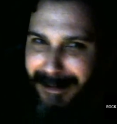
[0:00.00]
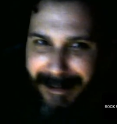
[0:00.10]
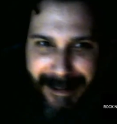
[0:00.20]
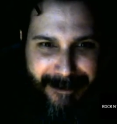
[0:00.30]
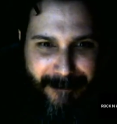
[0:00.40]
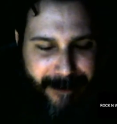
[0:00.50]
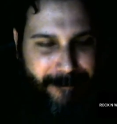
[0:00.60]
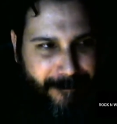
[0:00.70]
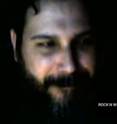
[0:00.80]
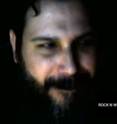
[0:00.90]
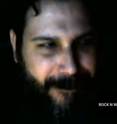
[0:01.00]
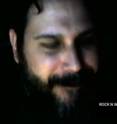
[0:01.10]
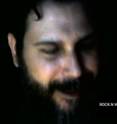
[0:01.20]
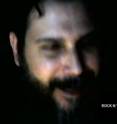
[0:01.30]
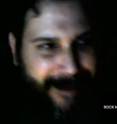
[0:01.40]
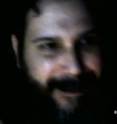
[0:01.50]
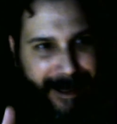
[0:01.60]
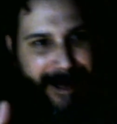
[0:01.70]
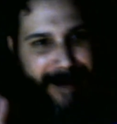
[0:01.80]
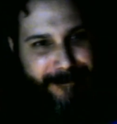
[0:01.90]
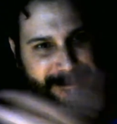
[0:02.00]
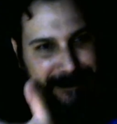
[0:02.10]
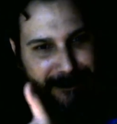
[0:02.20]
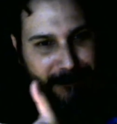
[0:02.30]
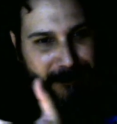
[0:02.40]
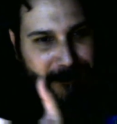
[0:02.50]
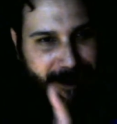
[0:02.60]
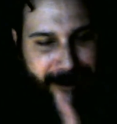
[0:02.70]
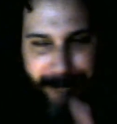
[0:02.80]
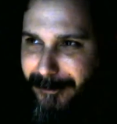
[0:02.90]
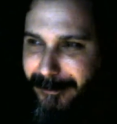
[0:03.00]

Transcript: And then Ryan Bitters, yeah, and I have to send it over to Ryan Bitters,